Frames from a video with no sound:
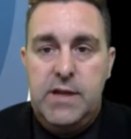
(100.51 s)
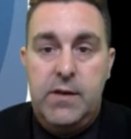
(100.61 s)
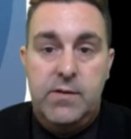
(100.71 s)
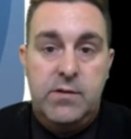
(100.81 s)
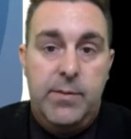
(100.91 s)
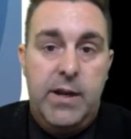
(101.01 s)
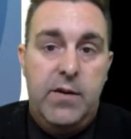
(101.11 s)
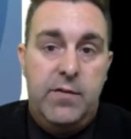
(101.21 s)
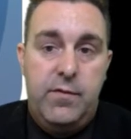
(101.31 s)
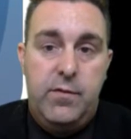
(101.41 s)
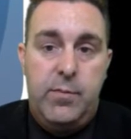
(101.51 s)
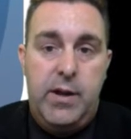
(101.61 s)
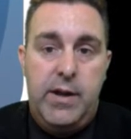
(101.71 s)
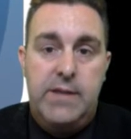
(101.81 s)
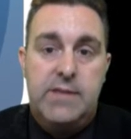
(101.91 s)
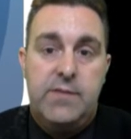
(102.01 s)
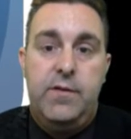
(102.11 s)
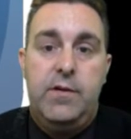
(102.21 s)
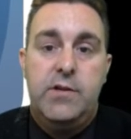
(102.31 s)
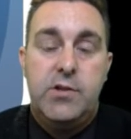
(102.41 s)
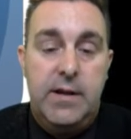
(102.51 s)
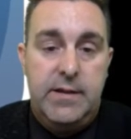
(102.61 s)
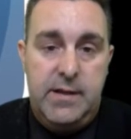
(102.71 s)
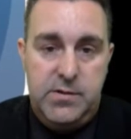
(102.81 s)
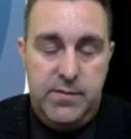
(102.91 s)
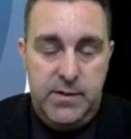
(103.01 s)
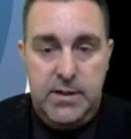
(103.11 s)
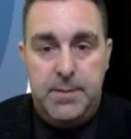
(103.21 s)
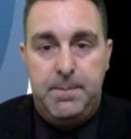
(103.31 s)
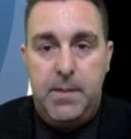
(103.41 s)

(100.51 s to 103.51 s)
and I was nominated by AISA for Australian Teacher of the Year.